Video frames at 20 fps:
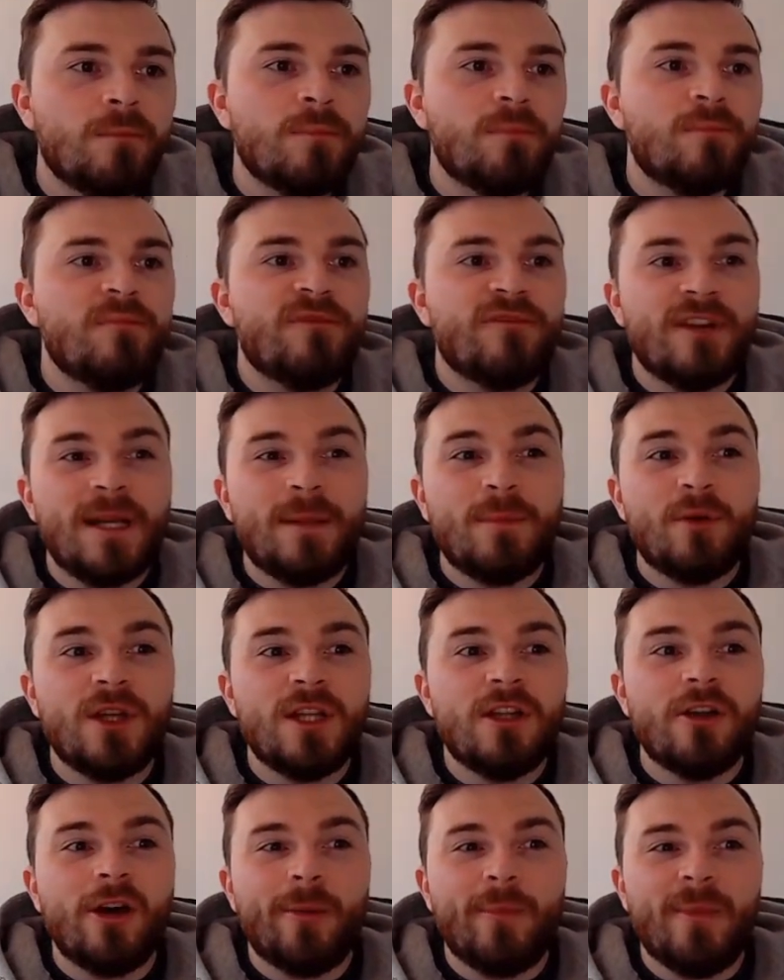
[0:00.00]

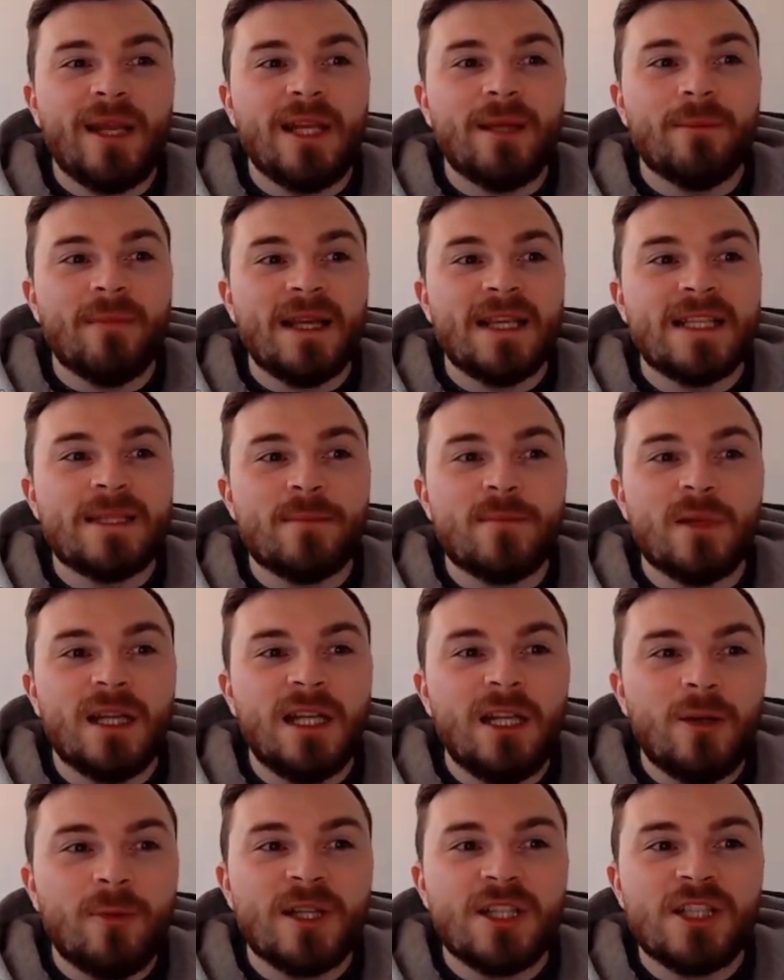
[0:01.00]
3.9 million makes him a
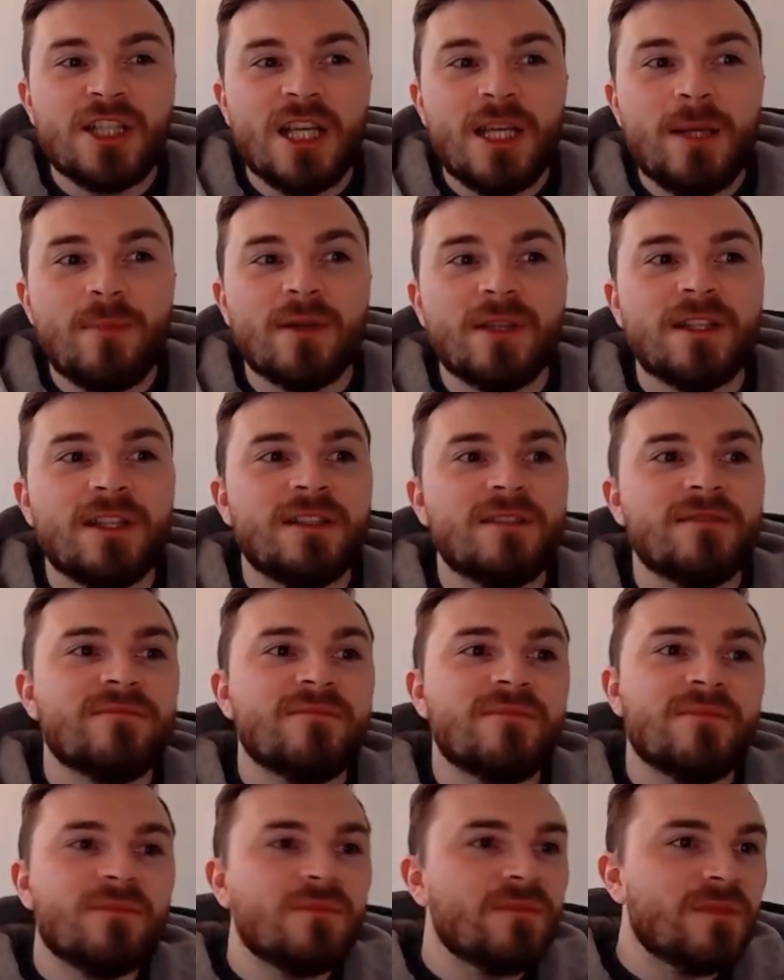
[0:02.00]
little bit cheaper
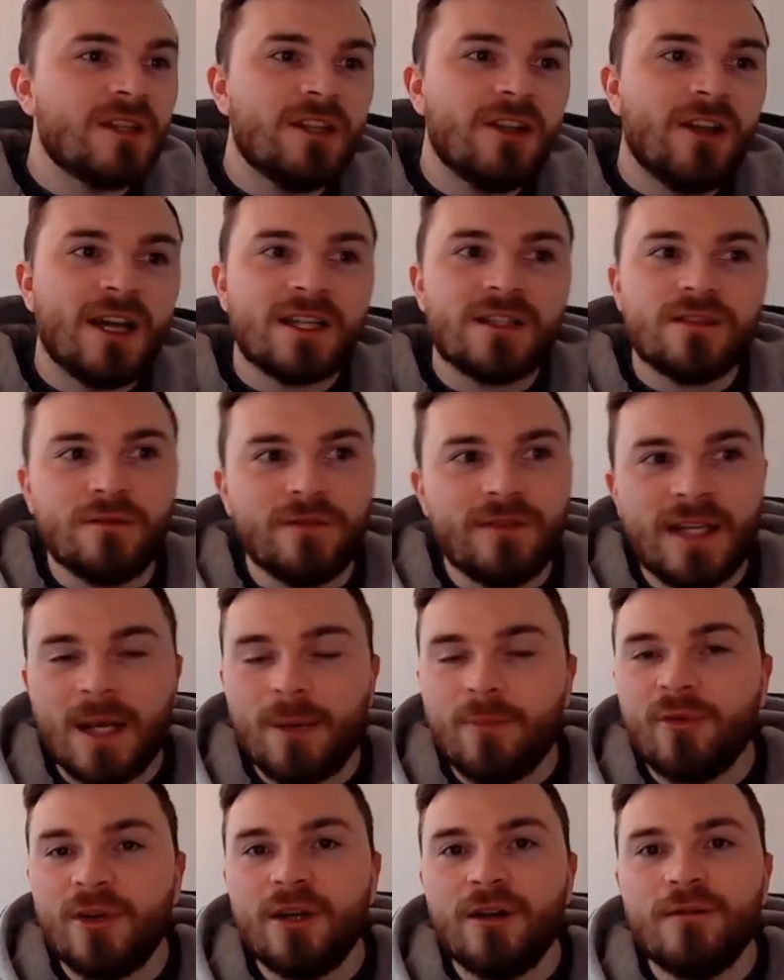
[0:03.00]
than the likes of
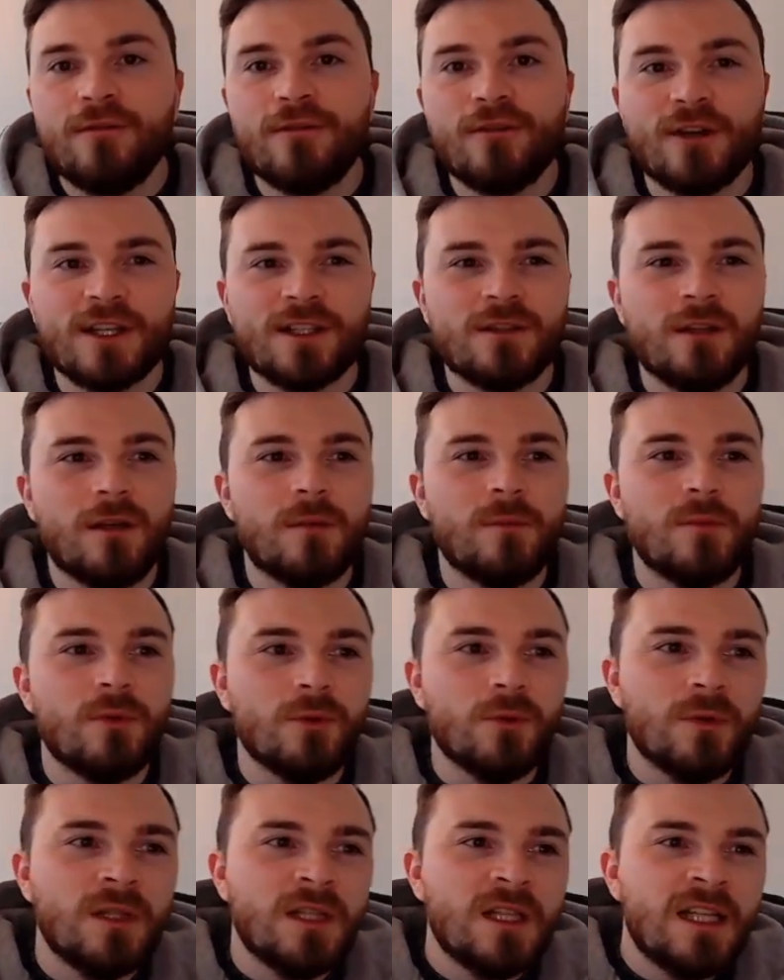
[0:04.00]
Gabriel, for
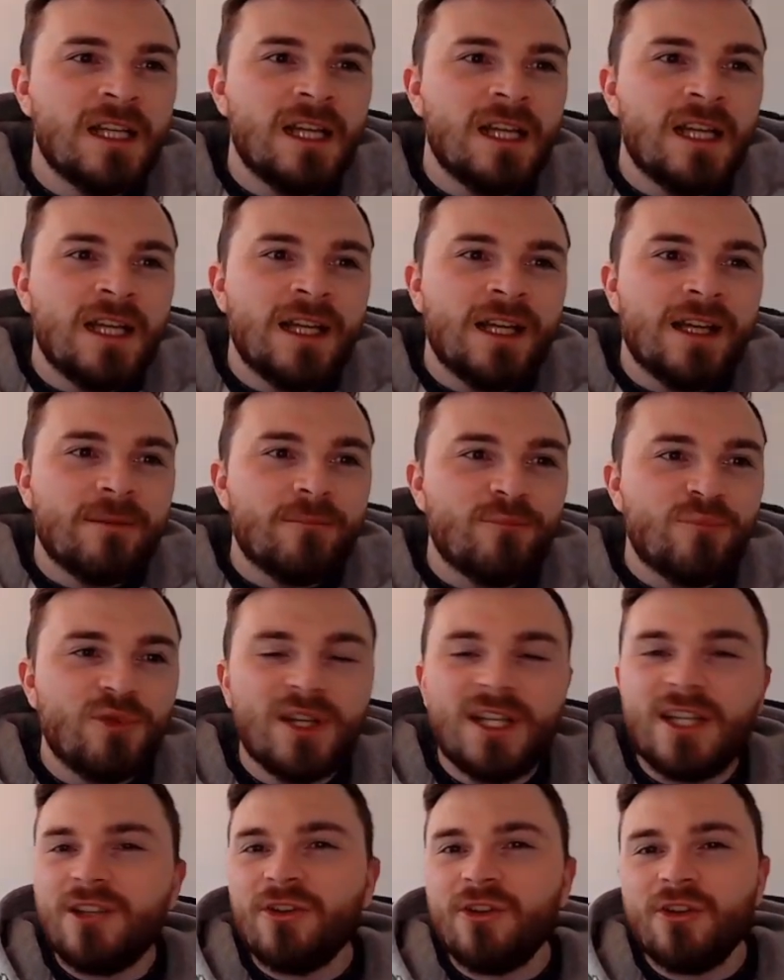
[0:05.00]
example.
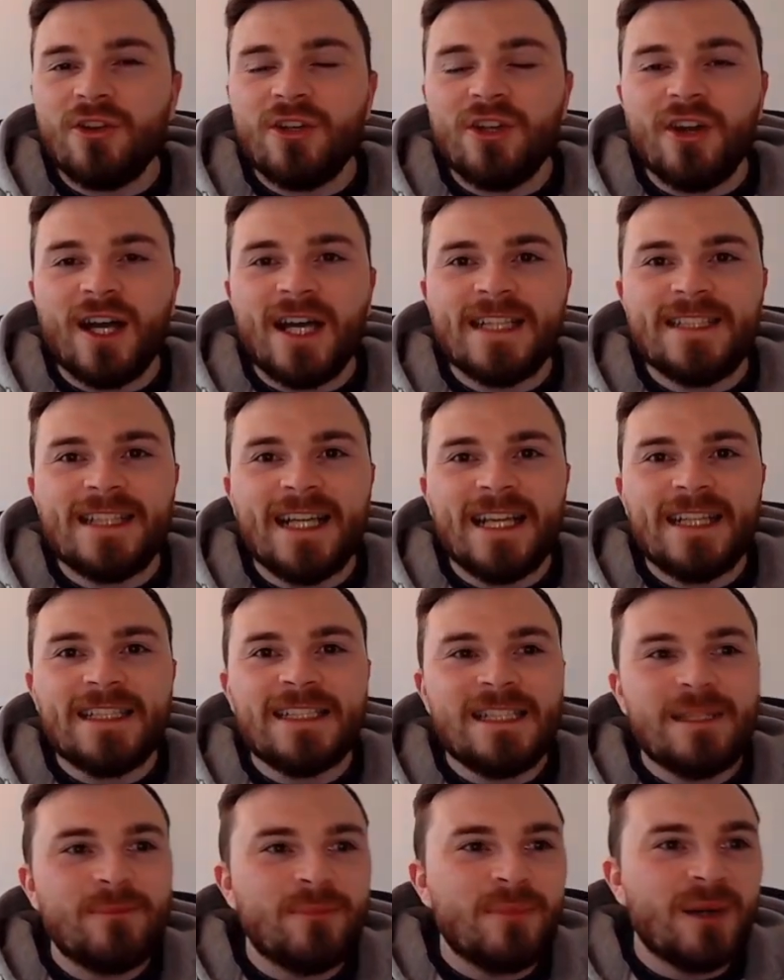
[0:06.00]
Brilliant on the eye
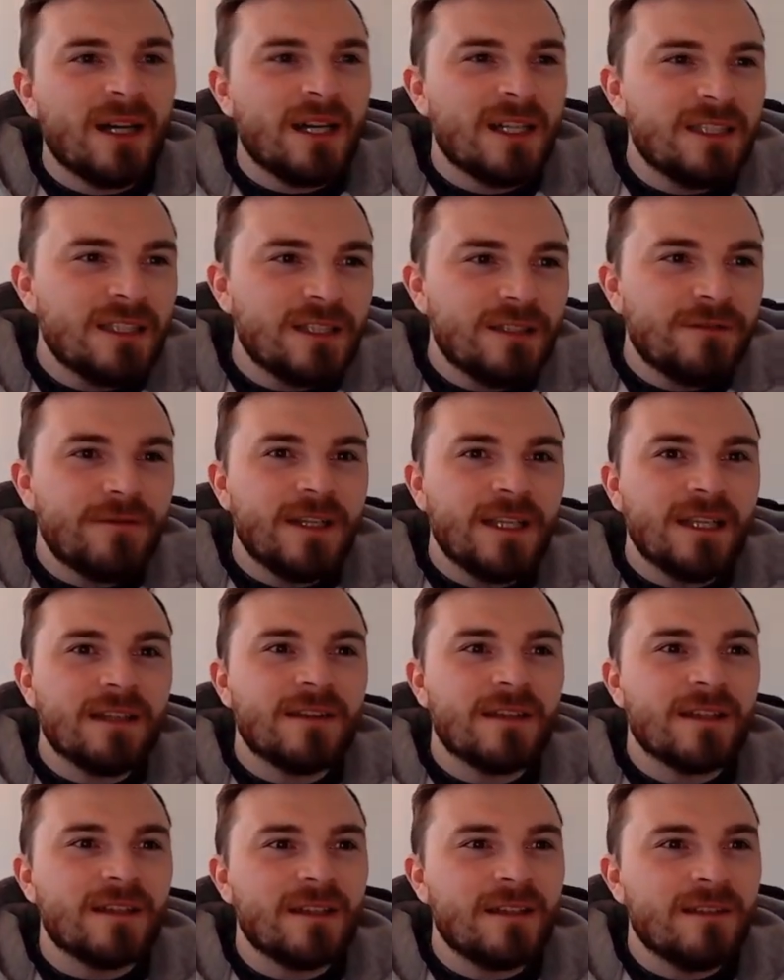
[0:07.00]
test, but I just think
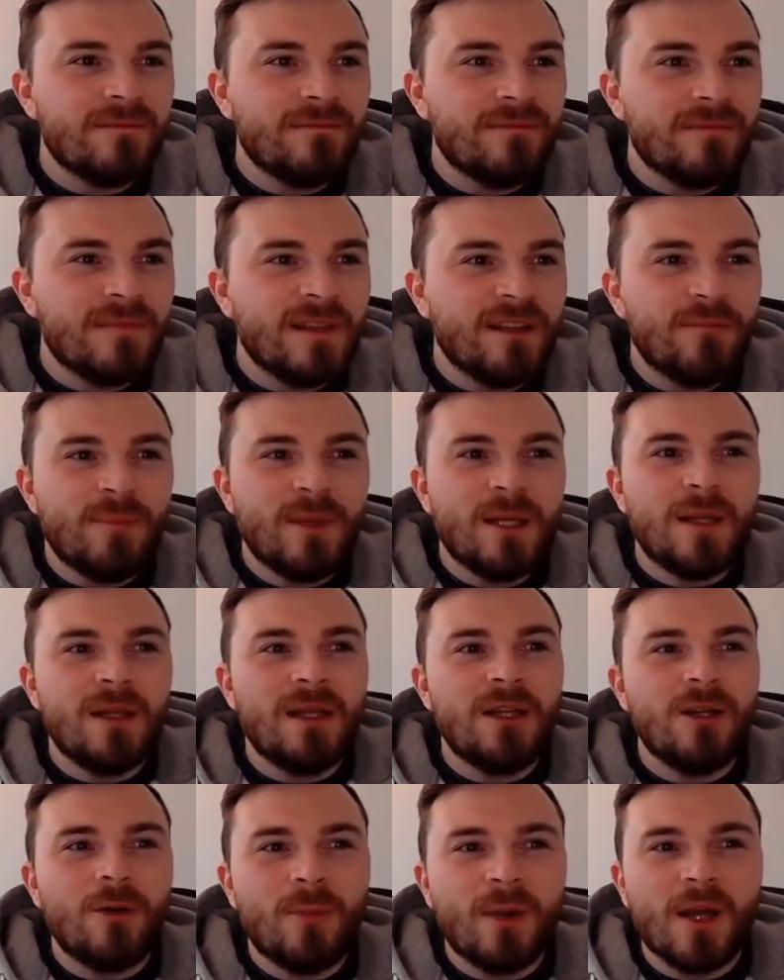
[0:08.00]
that they've been a
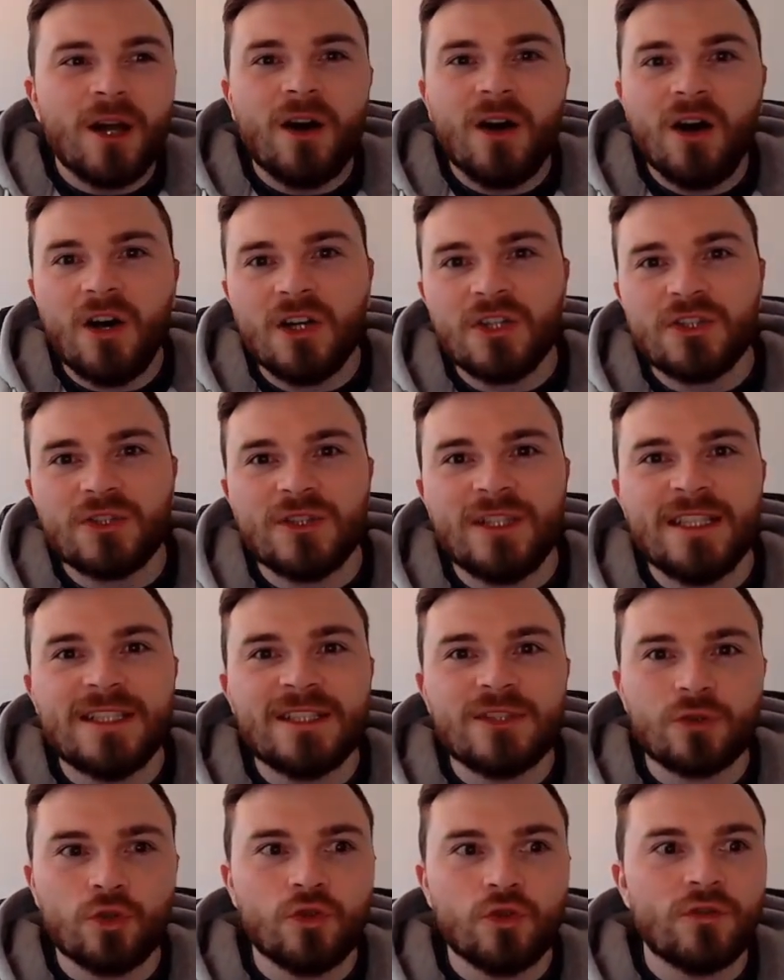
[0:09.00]
little bit harsh on his
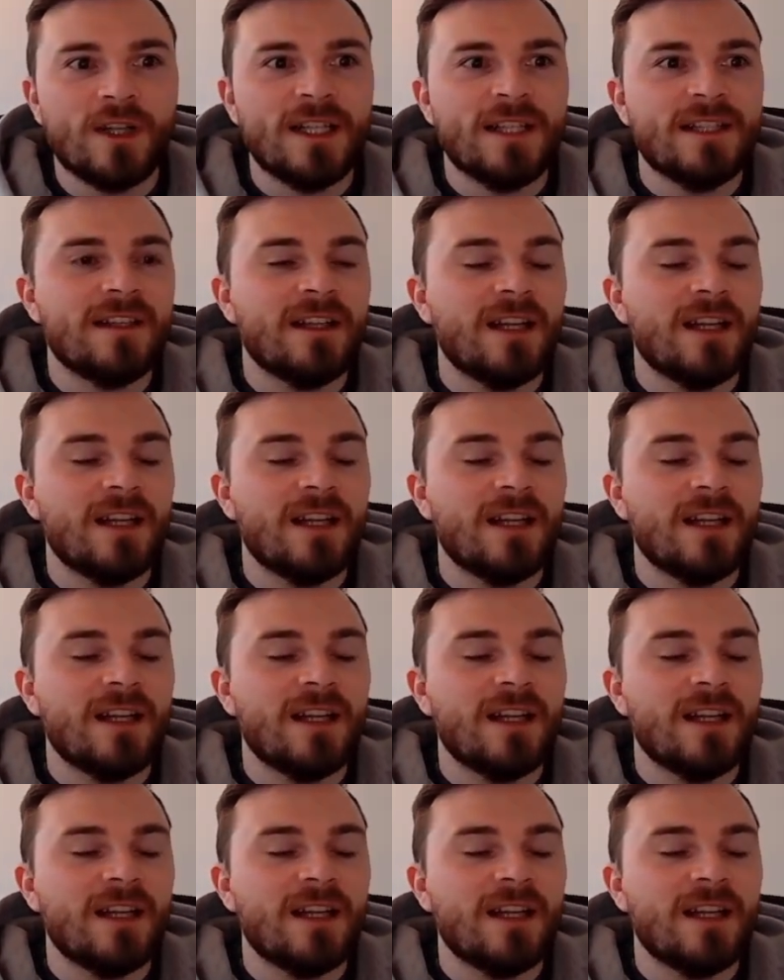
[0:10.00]
scoring.